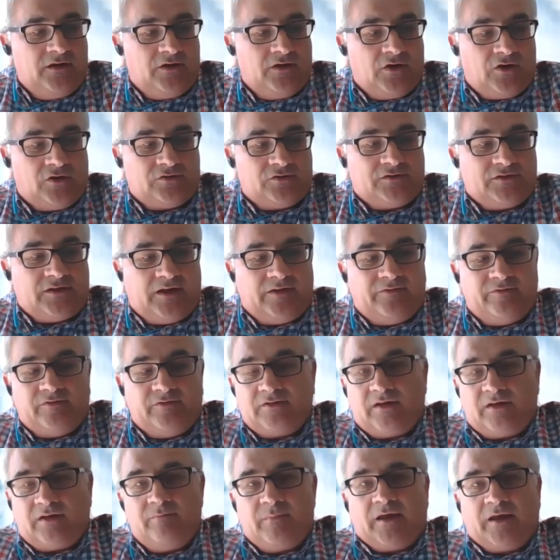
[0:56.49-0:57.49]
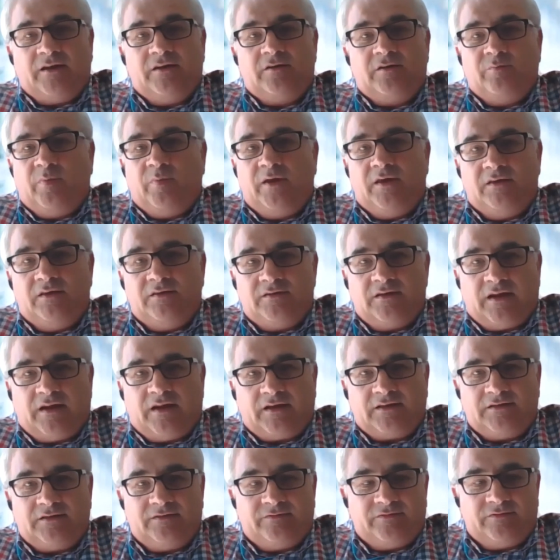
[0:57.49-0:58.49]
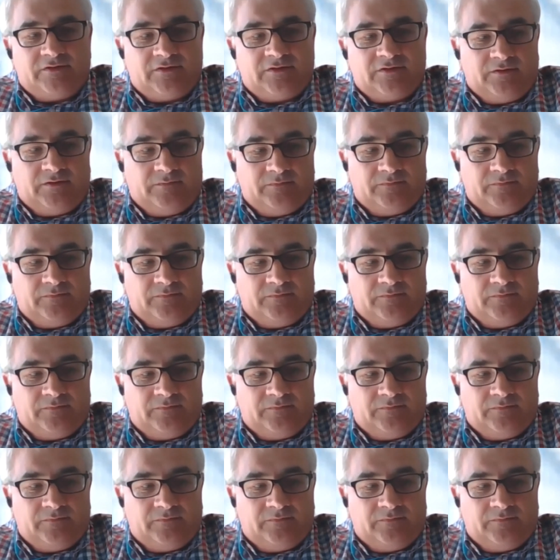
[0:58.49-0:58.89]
cost savings and manage peaks in activity.